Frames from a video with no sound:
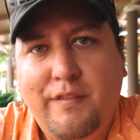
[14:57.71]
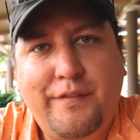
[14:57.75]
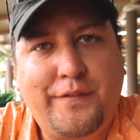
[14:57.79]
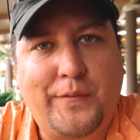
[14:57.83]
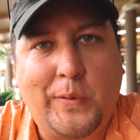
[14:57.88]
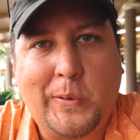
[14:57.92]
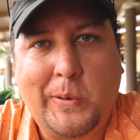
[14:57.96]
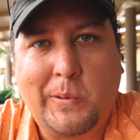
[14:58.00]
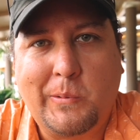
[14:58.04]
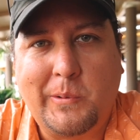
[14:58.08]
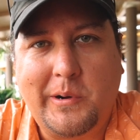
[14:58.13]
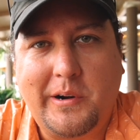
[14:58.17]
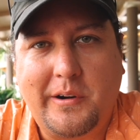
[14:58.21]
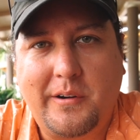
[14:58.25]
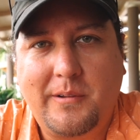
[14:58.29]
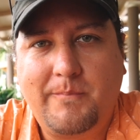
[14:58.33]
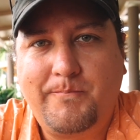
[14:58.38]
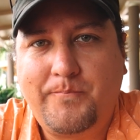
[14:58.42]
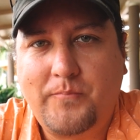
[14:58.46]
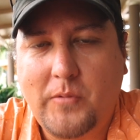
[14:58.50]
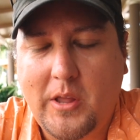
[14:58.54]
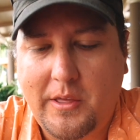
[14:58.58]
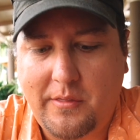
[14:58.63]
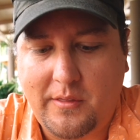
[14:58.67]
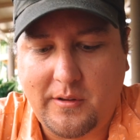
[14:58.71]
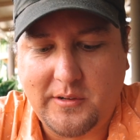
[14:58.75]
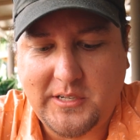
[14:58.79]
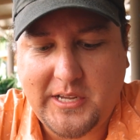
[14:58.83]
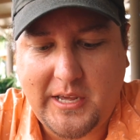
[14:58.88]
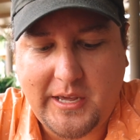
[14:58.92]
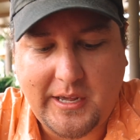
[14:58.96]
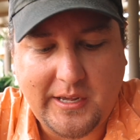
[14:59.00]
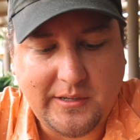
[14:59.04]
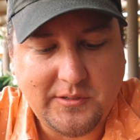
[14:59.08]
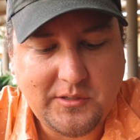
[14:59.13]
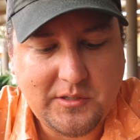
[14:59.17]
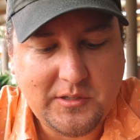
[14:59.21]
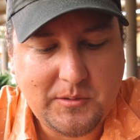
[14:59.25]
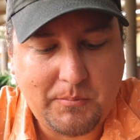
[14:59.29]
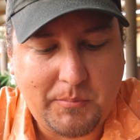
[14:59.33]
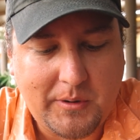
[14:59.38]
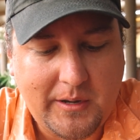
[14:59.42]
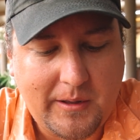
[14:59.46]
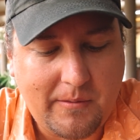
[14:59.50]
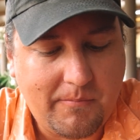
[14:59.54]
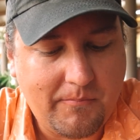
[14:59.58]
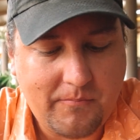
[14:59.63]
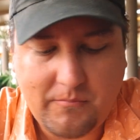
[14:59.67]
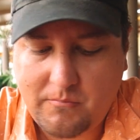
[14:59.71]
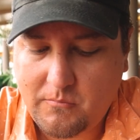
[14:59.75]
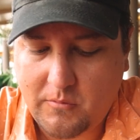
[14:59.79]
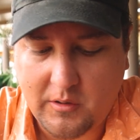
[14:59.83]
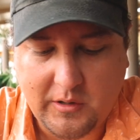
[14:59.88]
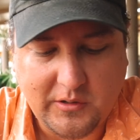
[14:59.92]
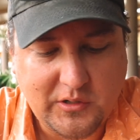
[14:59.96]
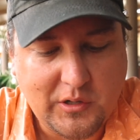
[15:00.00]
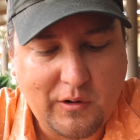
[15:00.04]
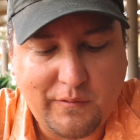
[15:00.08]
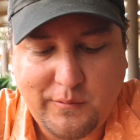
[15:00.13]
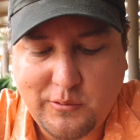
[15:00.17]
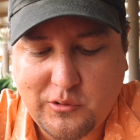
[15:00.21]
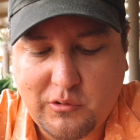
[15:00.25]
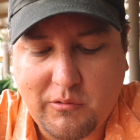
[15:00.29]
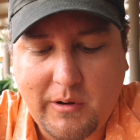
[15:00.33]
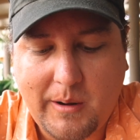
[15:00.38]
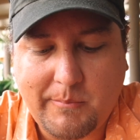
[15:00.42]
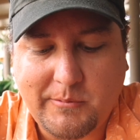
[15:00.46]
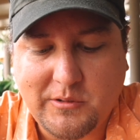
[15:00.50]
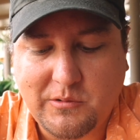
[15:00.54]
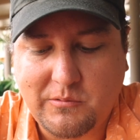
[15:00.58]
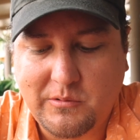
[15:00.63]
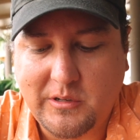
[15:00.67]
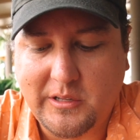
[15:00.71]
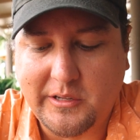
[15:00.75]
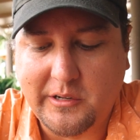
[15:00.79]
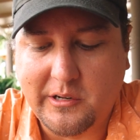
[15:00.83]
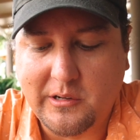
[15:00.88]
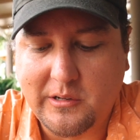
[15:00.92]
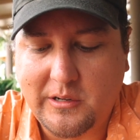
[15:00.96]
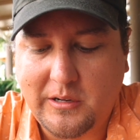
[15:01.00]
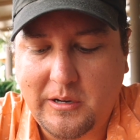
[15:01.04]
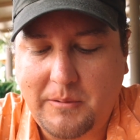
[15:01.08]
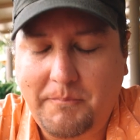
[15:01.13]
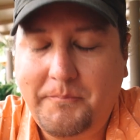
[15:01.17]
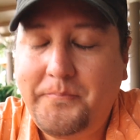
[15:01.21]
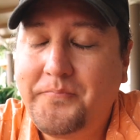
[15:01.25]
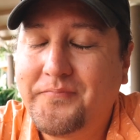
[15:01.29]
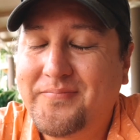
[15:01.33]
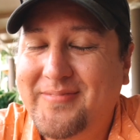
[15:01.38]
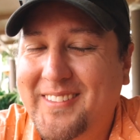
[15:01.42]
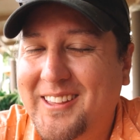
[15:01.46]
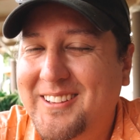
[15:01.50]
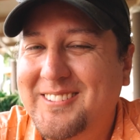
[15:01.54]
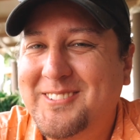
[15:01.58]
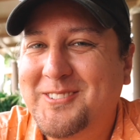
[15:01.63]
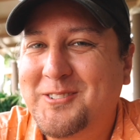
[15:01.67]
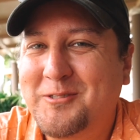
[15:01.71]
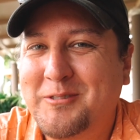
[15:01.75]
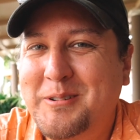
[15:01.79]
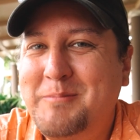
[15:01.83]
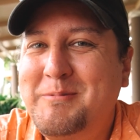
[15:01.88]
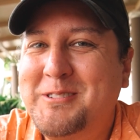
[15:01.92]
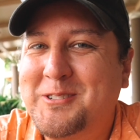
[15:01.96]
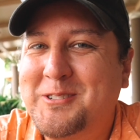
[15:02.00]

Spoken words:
forward in the taste, but the tofu scramble is really good. creamy